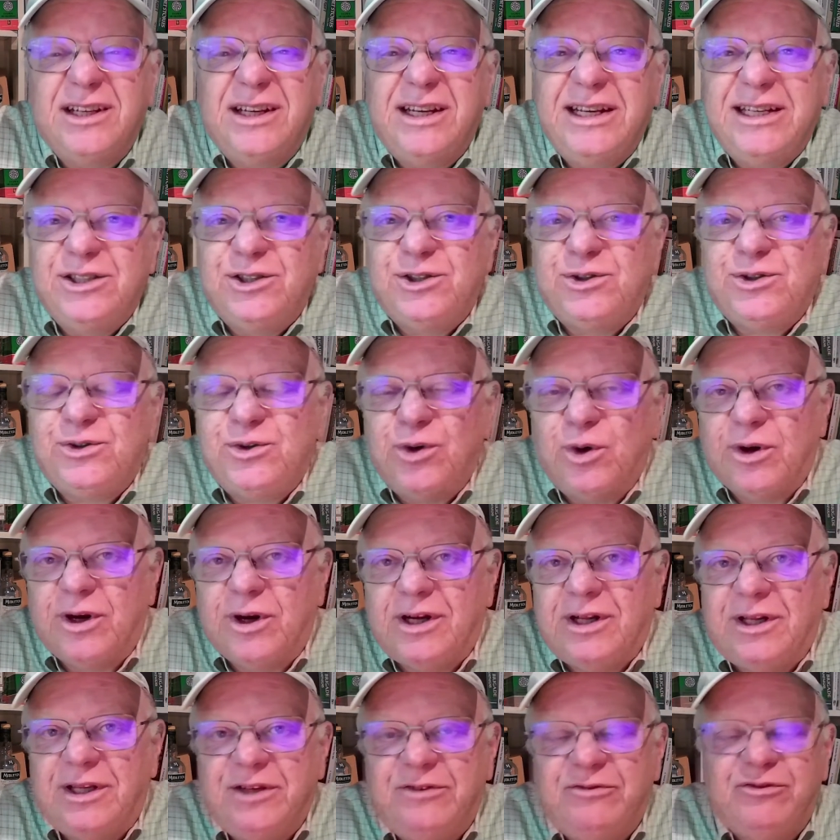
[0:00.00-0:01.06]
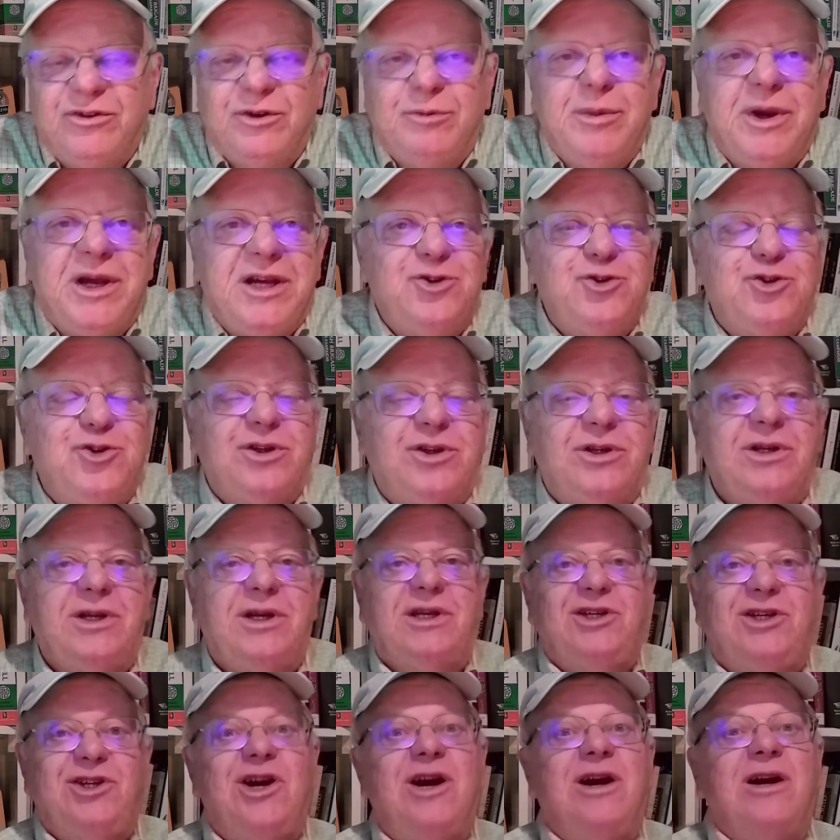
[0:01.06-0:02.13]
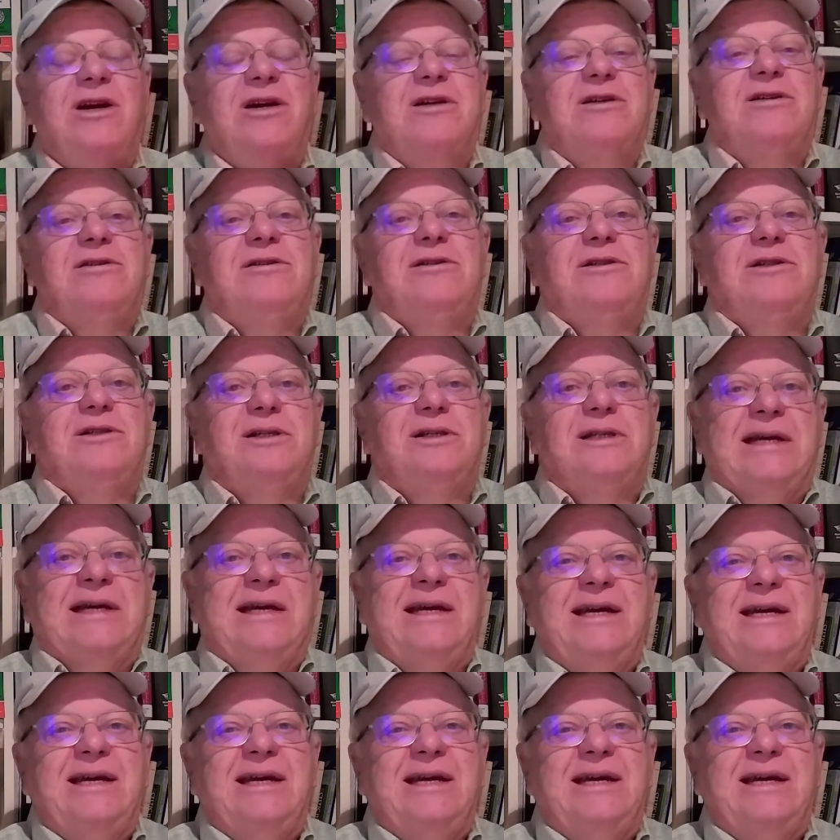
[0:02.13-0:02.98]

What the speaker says: and historical information and yarns and